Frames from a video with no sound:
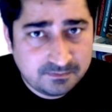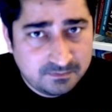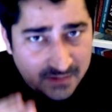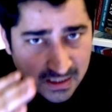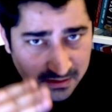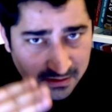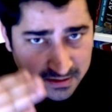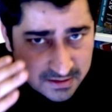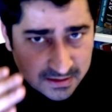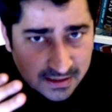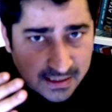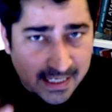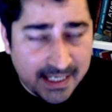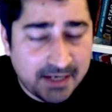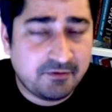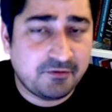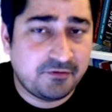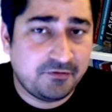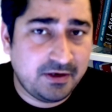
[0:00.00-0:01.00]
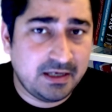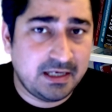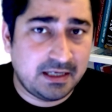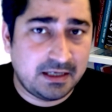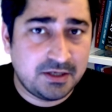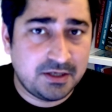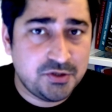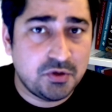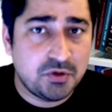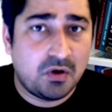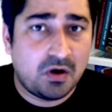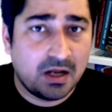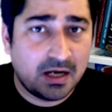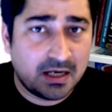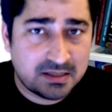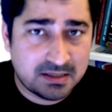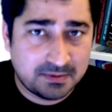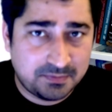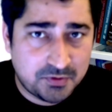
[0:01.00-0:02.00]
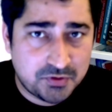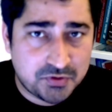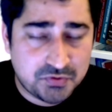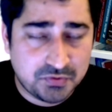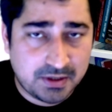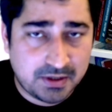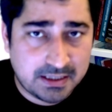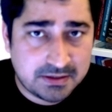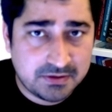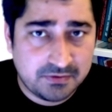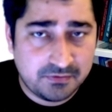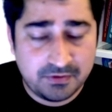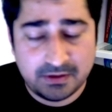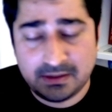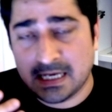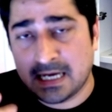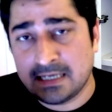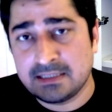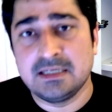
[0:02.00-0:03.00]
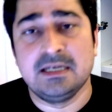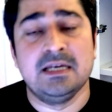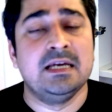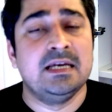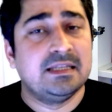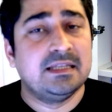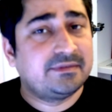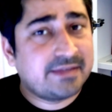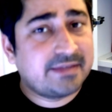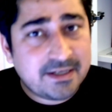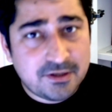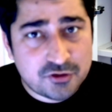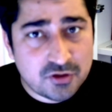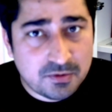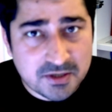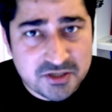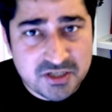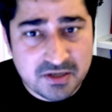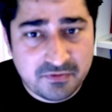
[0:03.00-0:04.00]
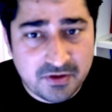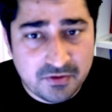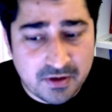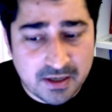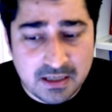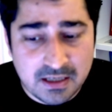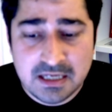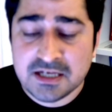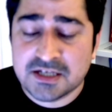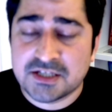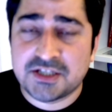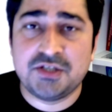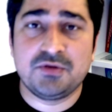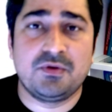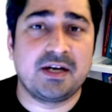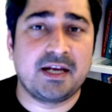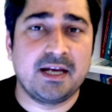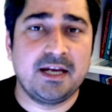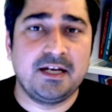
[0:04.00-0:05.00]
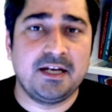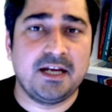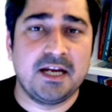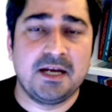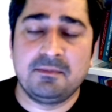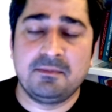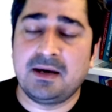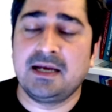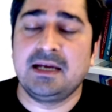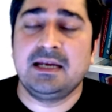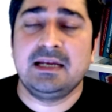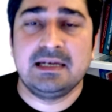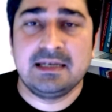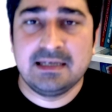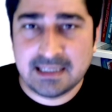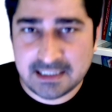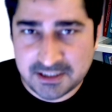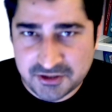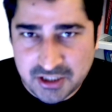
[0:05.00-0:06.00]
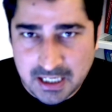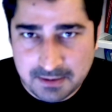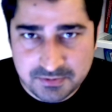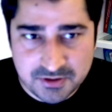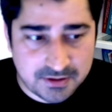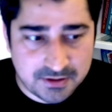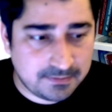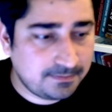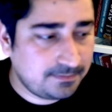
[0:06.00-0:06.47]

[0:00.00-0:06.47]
This is the kind of a feeling you all are supposed to get. With that, thank you so much everyone. See you again in my next chapter.